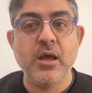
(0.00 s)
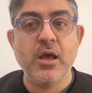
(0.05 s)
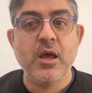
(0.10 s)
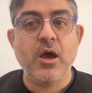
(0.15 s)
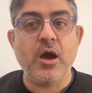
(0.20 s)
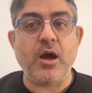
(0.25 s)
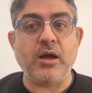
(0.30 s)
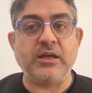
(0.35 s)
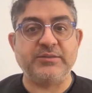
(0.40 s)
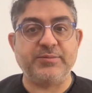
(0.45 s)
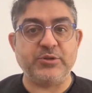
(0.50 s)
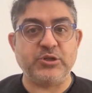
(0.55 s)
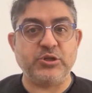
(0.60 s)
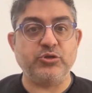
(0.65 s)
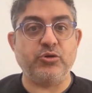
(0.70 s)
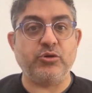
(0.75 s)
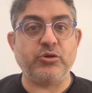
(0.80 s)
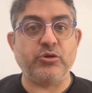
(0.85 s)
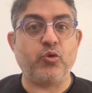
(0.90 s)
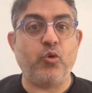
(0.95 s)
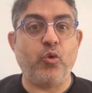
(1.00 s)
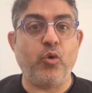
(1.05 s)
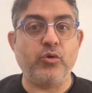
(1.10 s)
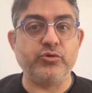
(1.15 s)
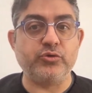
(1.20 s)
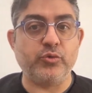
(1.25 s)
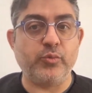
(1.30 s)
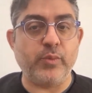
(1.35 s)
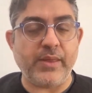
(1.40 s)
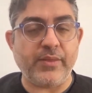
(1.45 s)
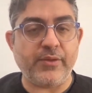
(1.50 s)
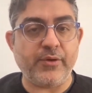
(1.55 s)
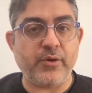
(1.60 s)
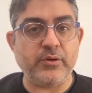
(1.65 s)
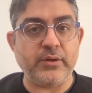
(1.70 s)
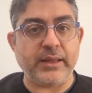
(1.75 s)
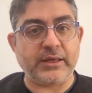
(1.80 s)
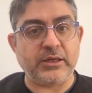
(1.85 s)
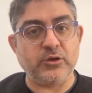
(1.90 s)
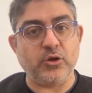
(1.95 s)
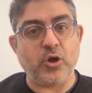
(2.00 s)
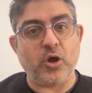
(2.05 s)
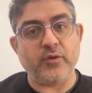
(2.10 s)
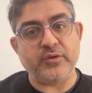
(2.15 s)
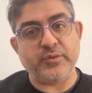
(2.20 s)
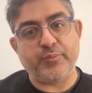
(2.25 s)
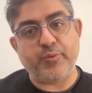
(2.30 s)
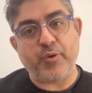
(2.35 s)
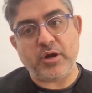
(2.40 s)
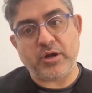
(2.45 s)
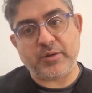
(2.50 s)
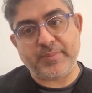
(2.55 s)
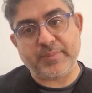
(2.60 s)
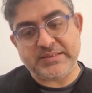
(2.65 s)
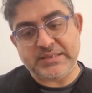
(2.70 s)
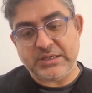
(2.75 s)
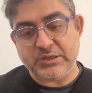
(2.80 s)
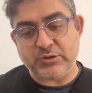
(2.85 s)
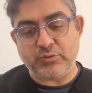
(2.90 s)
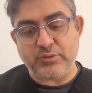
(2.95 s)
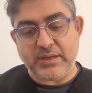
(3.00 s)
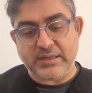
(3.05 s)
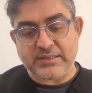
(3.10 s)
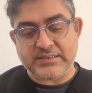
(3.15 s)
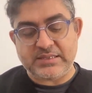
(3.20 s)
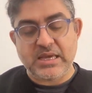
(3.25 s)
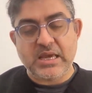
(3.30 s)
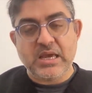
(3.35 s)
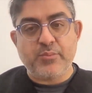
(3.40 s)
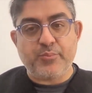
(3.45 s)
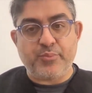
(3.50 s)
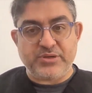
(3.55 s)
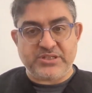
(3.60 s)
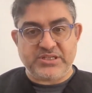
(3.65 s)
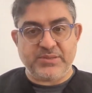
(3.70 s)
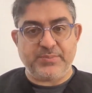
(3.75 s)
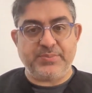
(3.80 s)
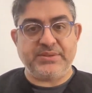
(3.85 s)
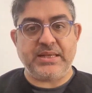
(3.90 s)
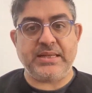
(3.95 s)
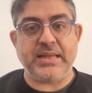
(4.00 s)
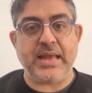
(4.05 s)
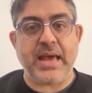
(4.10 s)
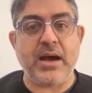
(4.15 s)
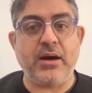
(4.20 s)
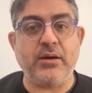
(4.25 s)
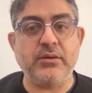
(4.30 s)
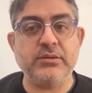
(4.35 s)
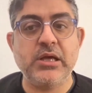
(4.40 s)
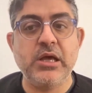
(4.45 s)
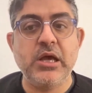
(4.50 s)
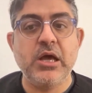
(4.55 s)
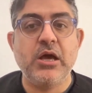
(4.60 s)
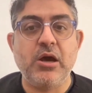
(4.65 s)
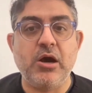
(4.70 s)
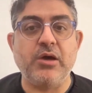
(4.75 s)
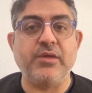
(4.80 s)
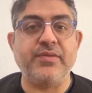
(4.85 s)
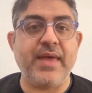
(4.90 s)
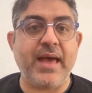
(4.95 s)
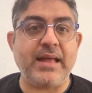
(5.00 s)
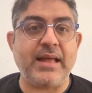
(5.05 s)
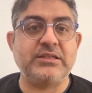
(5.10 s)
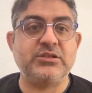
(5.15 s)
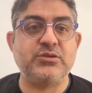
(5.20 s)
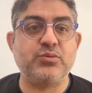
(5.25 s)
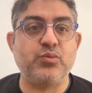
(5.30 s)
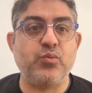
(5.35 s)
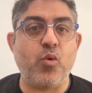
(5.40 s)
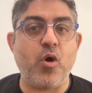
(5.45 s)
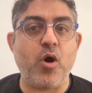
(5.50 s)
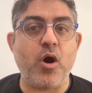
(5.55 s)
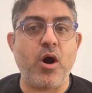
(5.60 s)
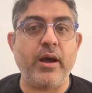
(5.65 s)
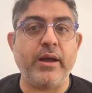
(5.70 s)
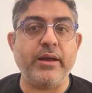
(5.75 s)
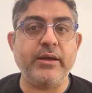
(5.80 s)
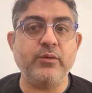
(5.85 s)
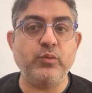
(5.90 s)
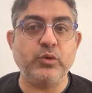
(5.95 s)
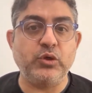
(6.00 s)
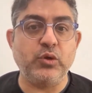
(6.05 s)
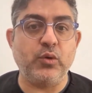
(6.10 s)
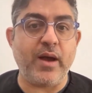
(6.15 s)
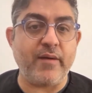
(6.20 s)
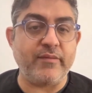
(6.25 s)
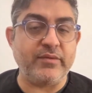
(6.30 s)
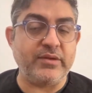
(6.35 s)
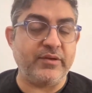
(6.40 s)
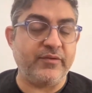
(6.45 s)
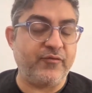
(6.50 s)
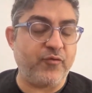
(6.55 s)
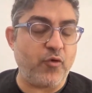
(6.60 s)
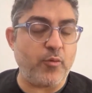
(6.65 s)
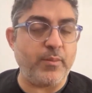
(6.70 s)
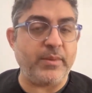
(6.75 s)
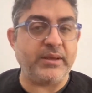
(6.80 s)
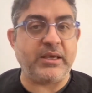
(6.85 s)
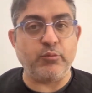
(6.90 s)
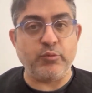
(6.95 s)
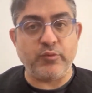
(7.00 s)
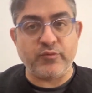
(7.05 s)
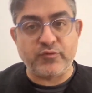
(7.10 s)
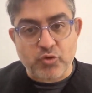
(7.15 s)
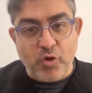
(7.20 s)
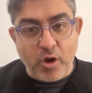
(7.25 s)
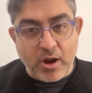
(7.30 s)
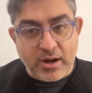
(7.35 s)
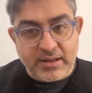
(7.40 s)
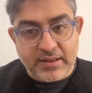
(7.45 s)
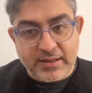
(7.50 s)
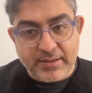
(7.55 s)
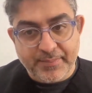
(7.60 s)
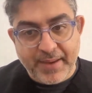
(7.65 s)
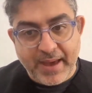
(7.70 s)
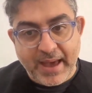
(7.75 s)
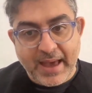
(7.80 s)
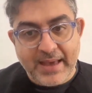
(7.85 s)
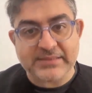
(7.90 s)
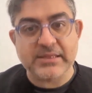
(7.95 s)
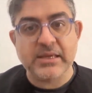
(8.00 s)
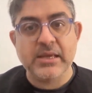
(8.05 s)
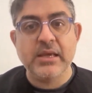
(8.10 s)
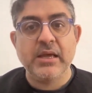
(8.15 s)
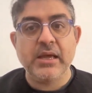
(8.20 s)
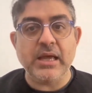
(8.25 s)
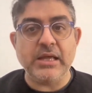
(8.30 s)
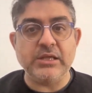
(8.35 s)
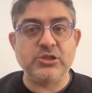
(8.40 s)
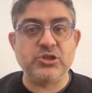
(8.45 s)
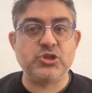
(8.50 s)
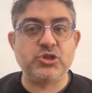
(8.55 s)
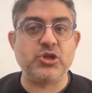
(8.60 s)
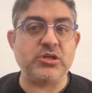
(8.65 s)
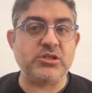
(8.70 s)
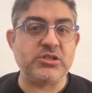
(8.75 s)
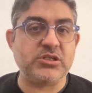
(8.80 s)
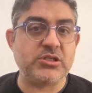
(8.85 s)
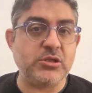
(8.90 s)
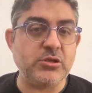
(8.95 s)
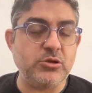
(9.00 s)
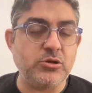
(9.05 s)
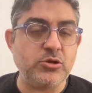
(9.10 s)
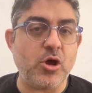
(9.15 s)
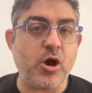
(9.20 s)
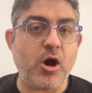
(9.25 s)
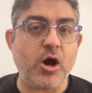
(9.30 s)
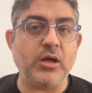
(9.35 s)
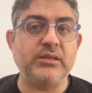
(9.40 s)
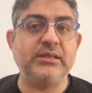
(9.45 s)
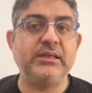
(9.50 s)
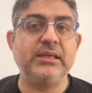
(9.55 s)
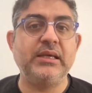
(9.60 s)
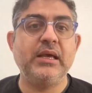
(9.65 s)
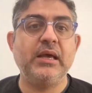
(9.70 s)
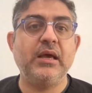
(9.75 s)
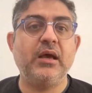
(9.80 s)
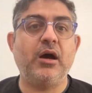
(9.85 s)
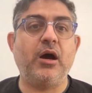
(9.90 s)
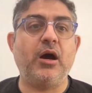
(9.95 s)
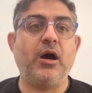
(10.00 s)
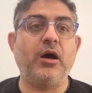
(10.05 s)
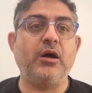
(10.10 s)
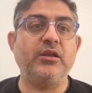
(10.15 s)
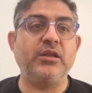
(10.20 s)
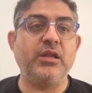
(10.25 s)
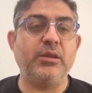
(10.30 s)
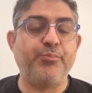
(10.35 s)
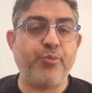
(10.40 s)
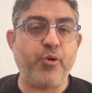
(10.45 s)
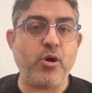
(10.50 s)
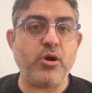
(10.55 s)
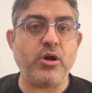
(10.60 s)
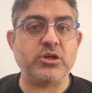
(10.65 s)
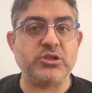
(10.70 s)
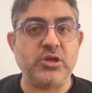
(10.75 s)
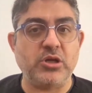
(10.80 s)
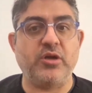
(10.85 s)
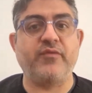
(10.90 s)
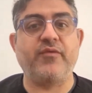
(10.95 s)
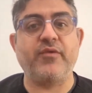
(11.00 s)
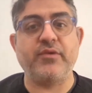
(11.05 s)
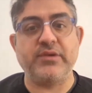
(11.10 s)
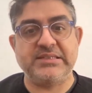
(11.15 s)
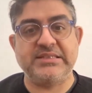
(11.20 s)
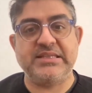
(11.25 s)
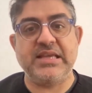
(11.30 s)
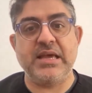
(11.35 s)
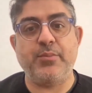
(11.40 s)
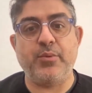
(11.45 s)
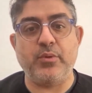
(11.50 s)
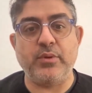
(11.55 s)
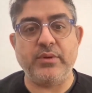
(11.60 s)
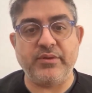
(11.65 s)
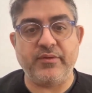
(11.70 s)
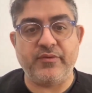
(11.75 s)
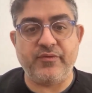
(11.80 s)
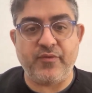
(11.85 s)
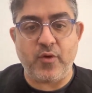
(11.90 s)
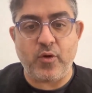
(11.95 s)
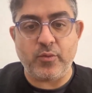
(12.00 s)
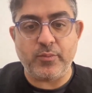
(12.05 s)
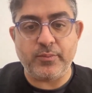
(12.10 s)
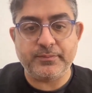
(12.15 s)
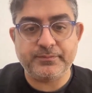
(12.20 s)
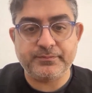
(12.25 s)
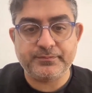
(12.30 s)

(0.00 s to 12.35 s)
uh, especially during colder weather. Like a lot of the product based ingredients precipitate out. Uh, that's why we don't have in the foam. Again, we've tried in the past. It's just not. Uh, the products are not very stable in the foam.